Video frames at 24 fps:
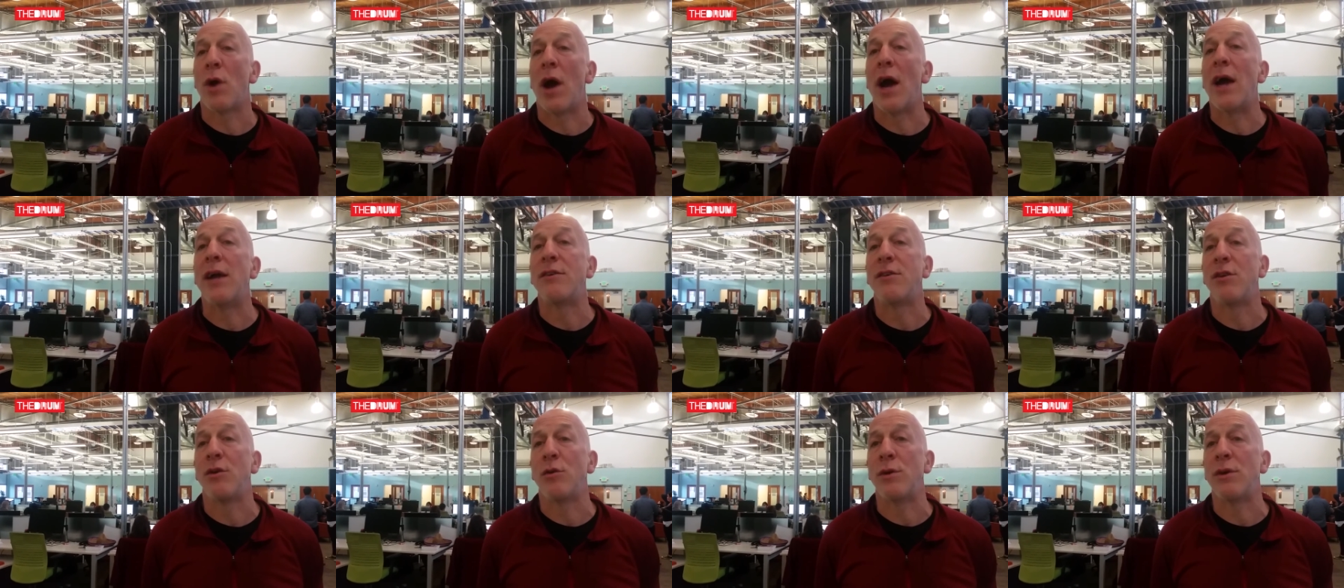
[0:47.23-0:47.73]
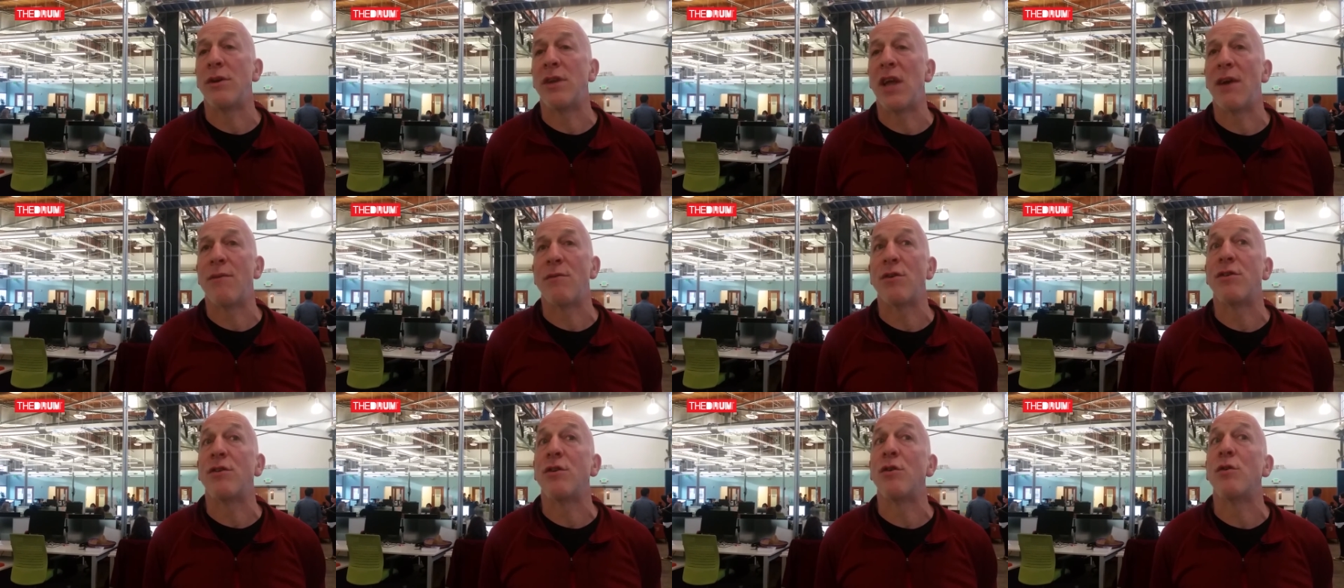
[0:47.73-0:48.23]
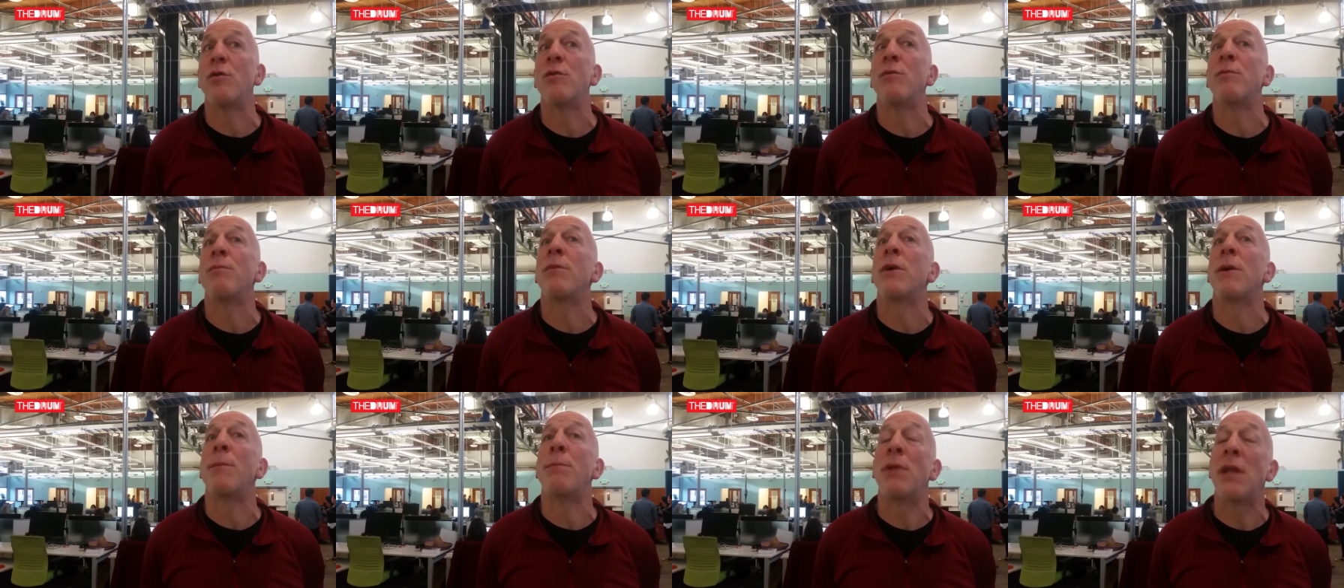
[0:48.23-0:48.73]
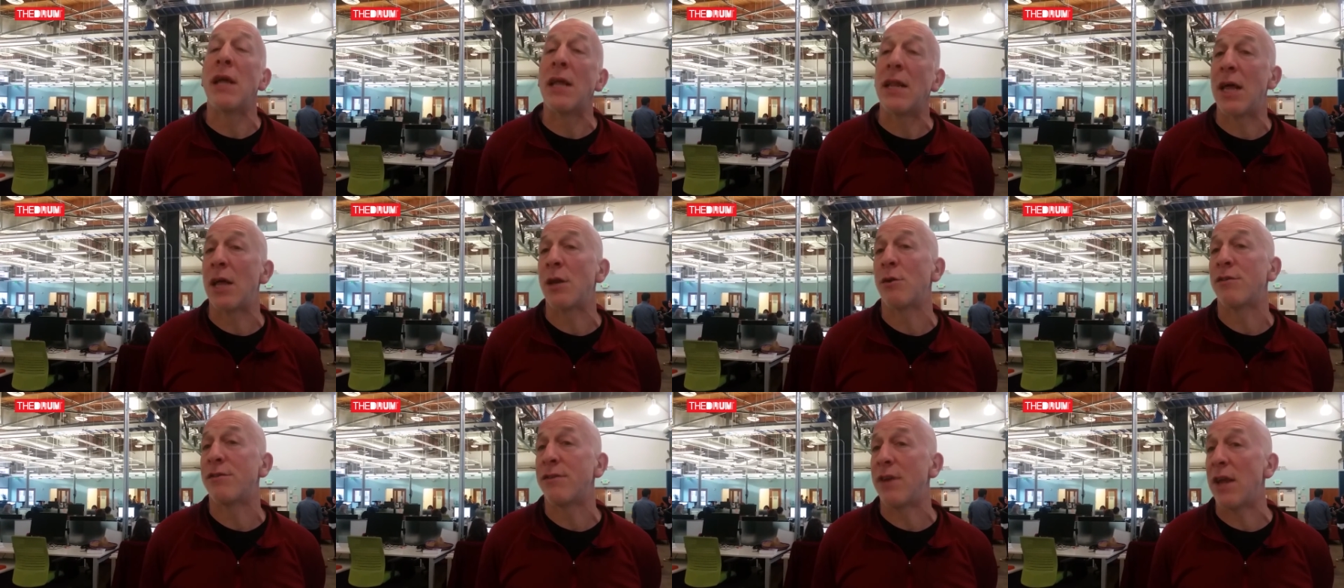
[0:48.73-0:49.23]
try to endeavor to
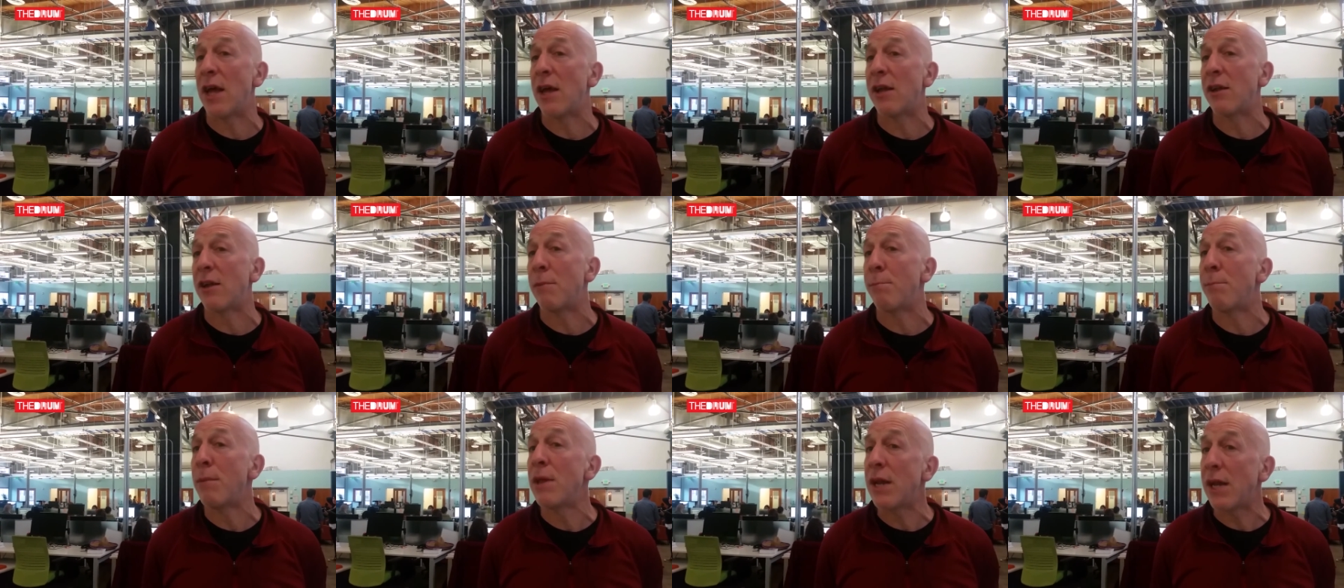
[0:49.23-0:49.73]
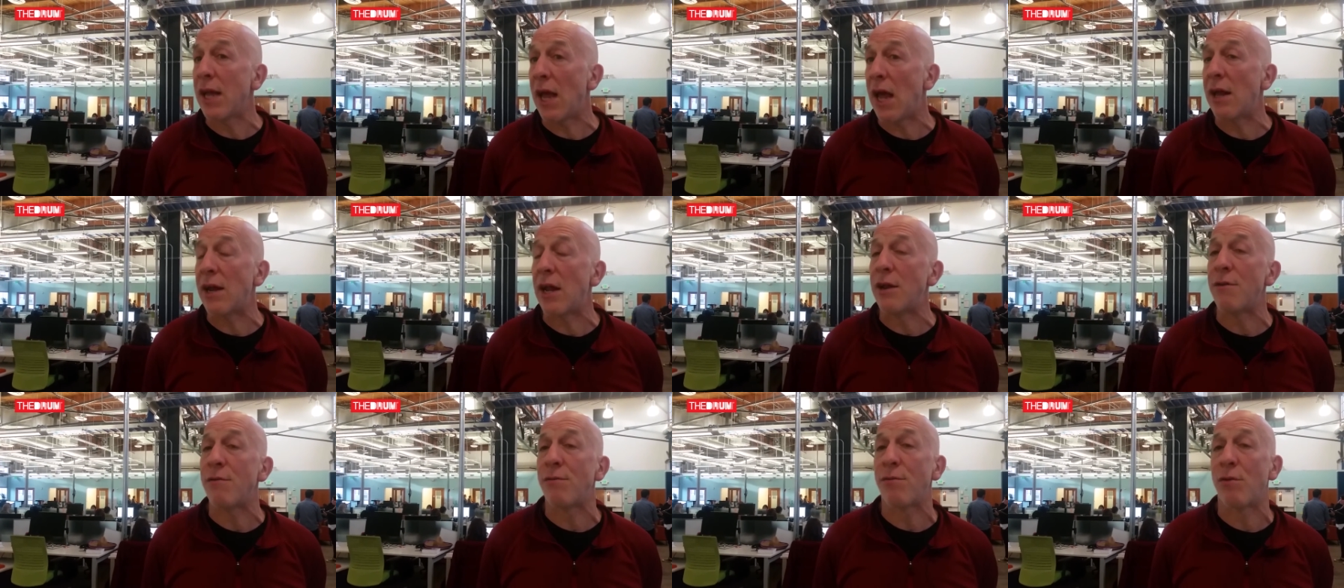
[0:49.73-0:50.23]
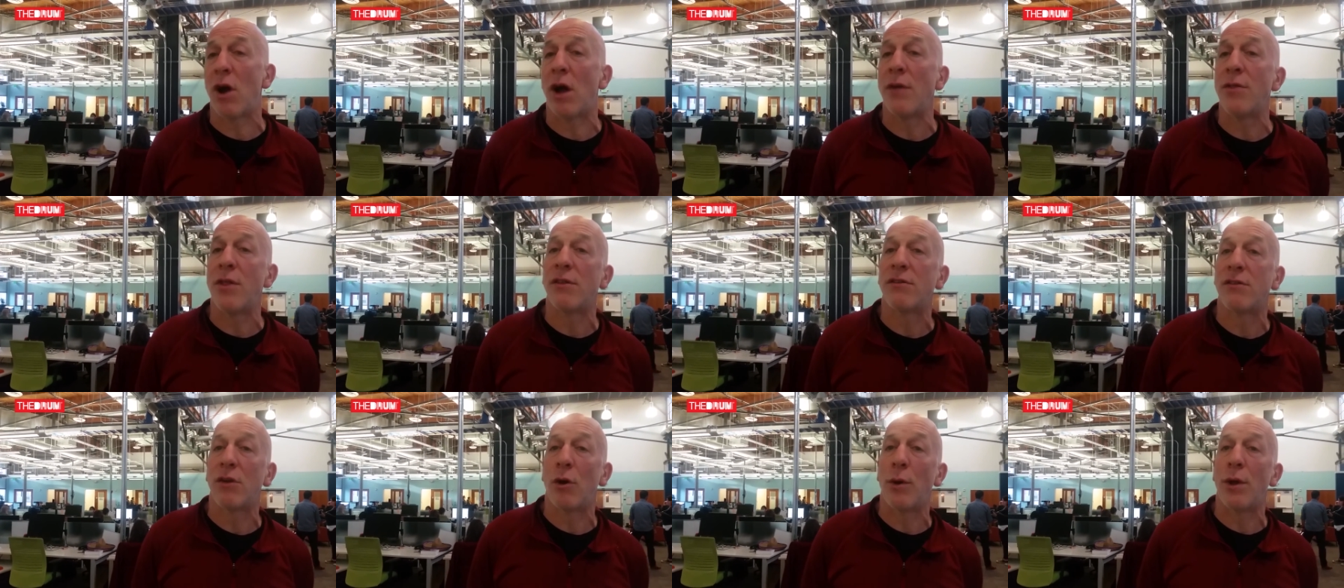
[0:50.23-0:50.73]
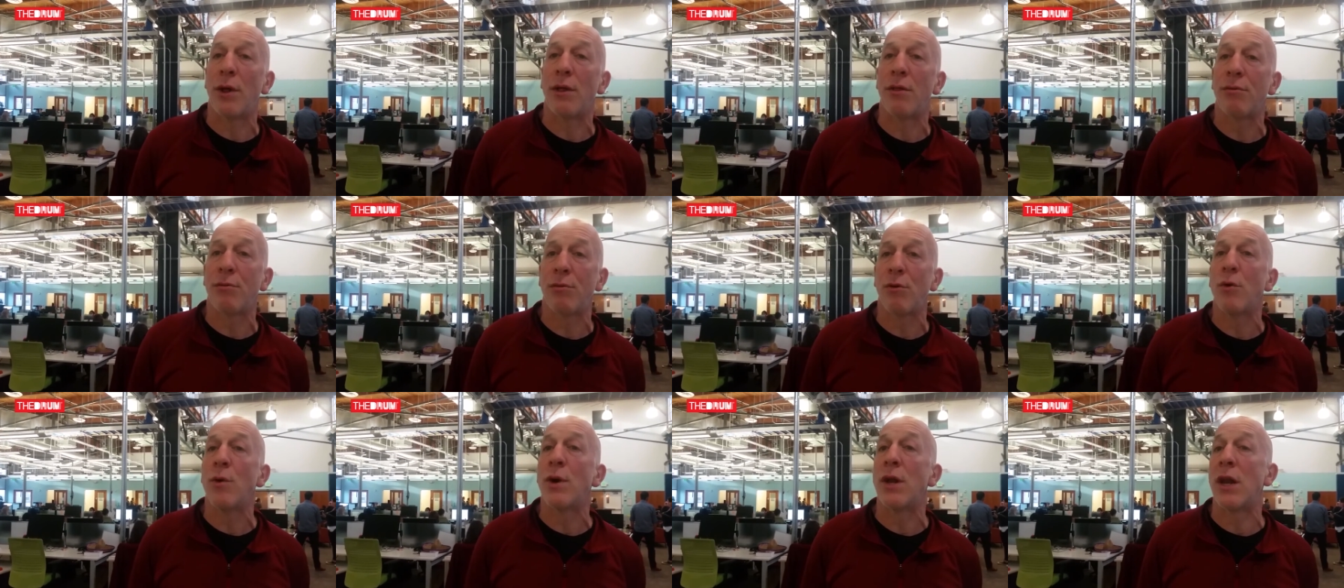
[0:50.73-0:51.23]
completely understand and mitigate any fraud that's going
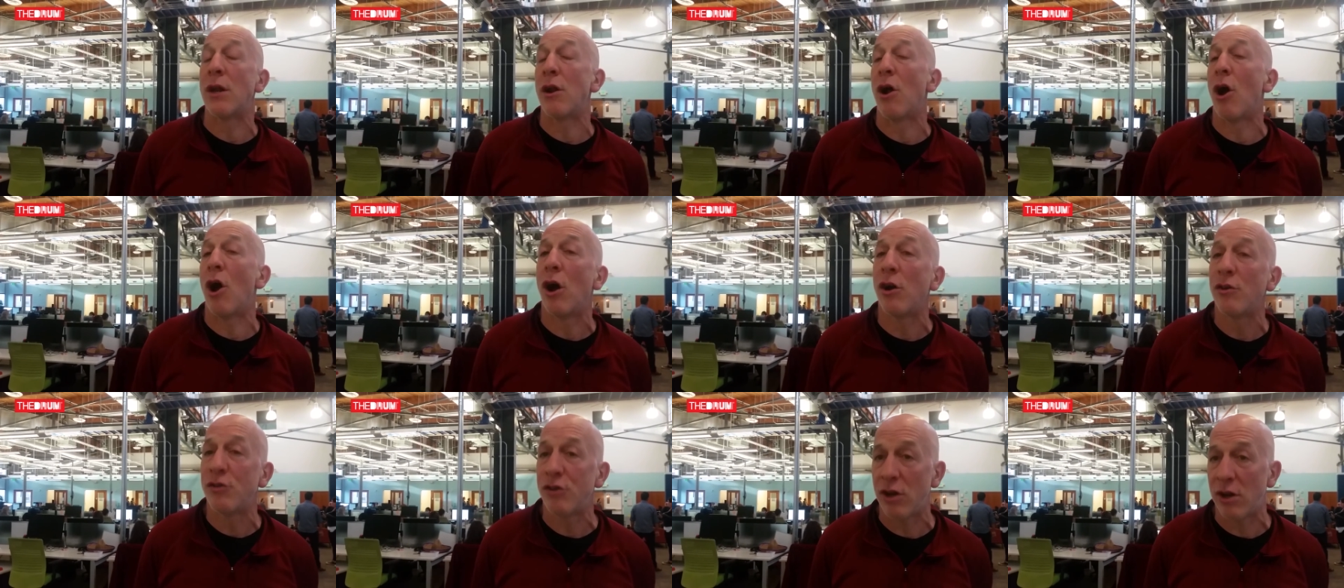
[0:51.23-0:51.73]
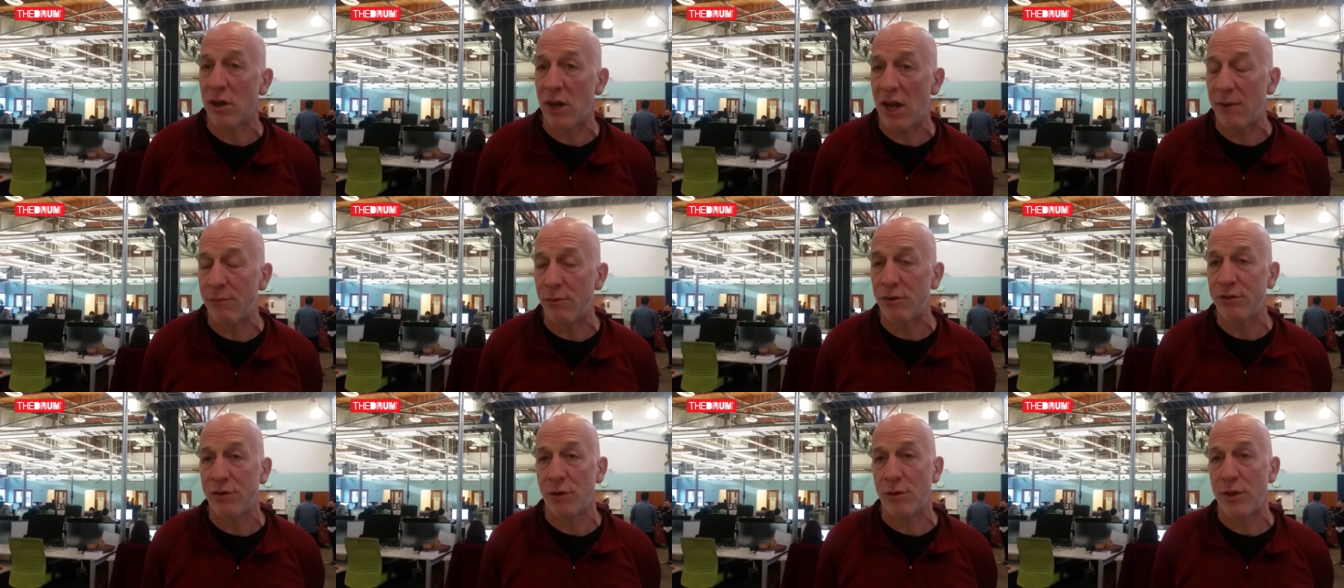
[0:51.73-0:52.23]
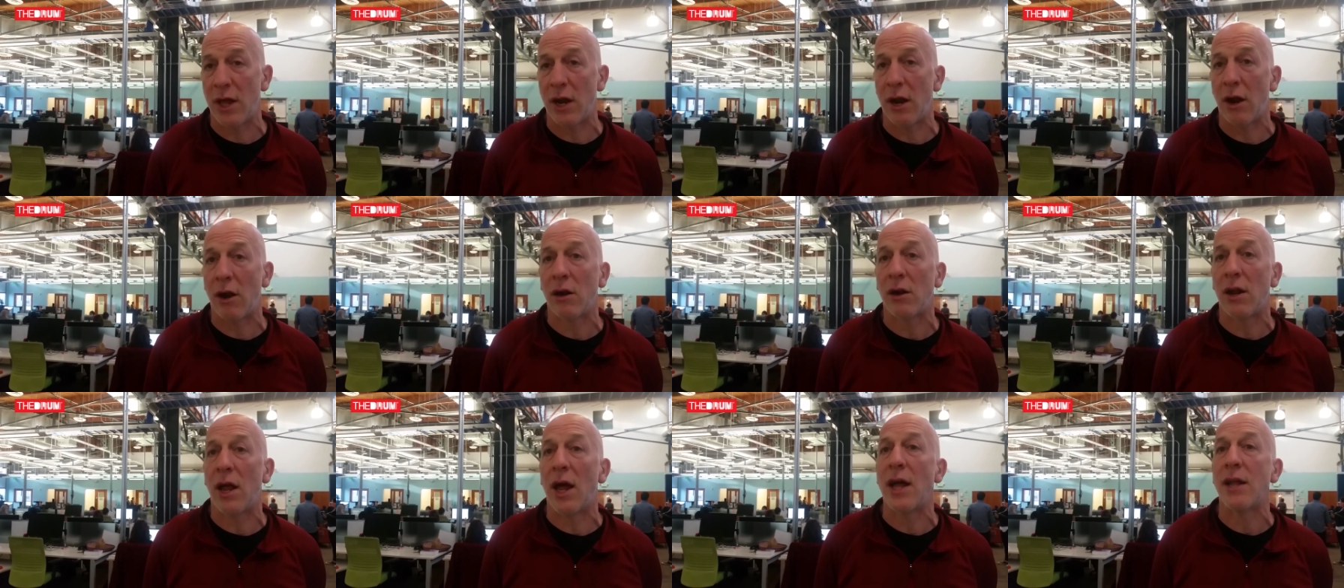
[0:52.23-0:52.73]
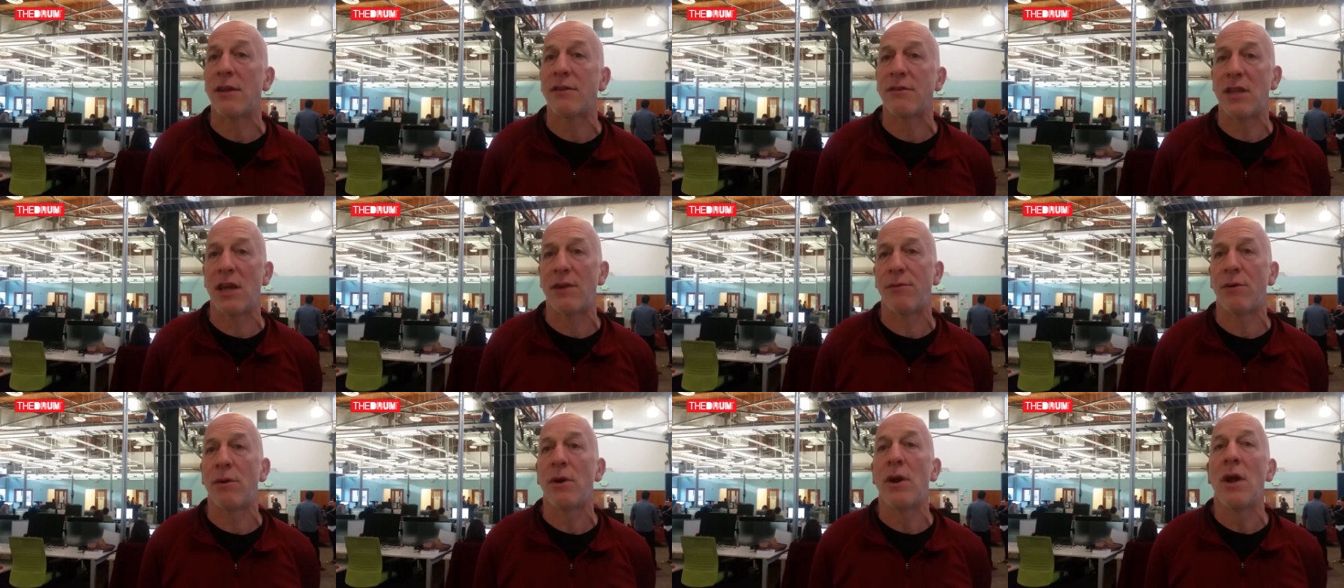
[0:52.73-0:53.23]
through at an auction level so that our
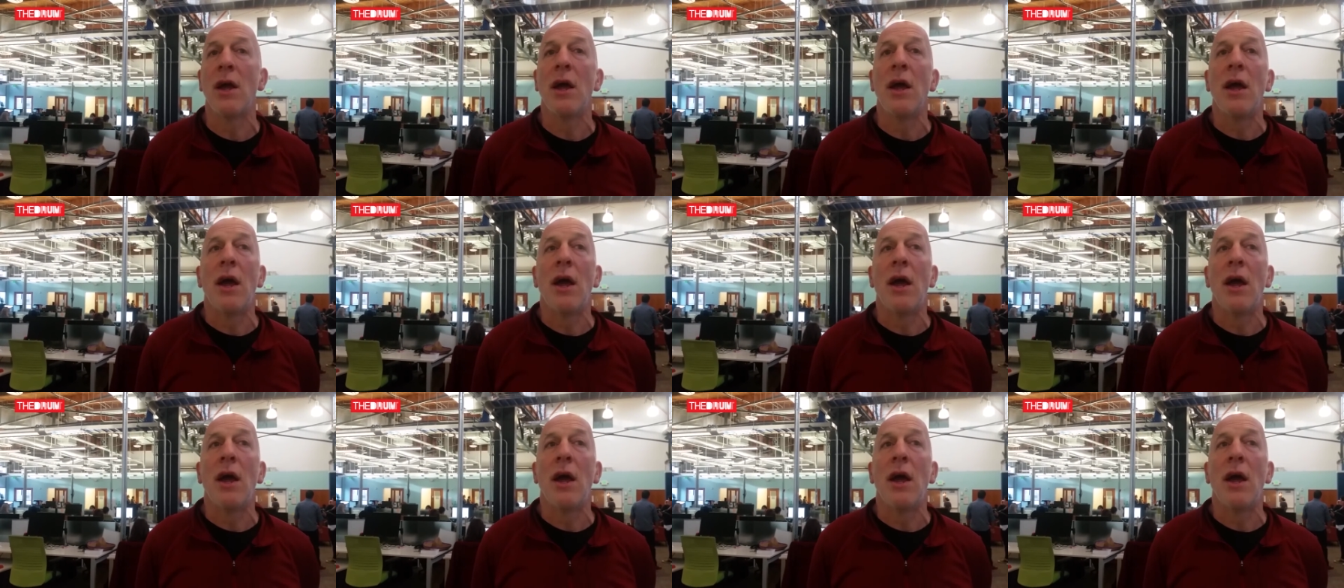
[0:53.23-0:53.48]
clients never